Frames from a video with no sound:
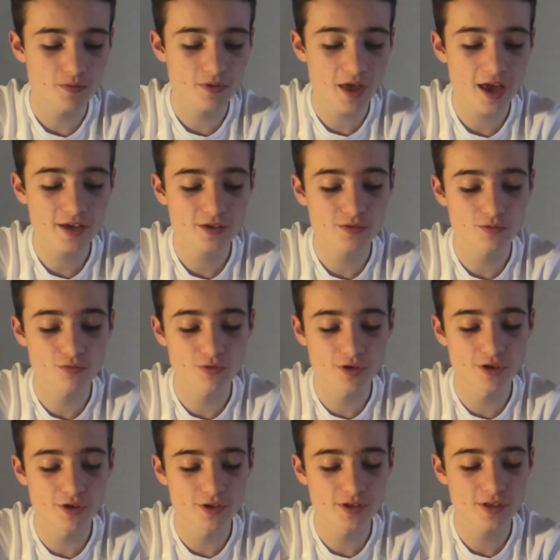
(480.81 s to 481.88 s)
that's a
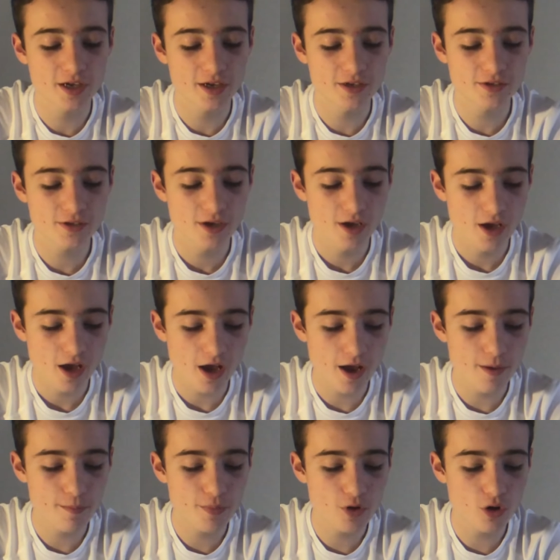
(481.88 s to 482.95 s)
really good size.
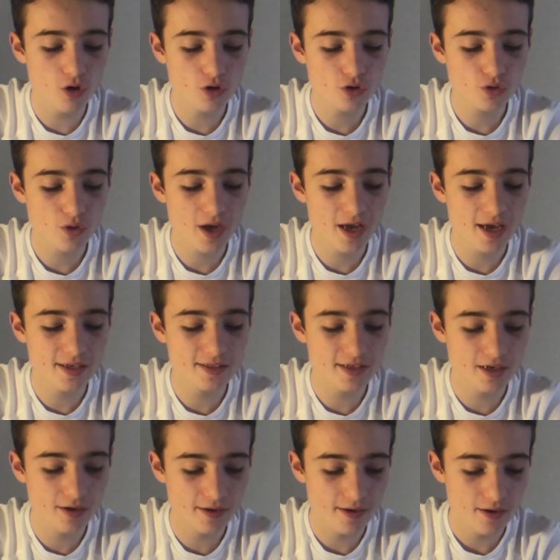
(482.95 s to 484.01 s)
But it also has
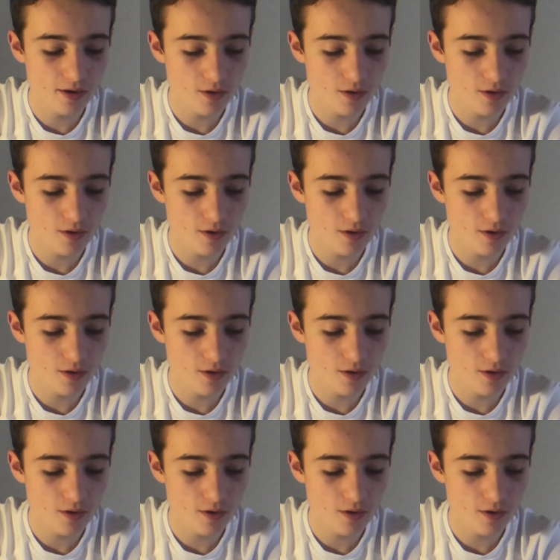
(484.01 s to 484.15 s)
a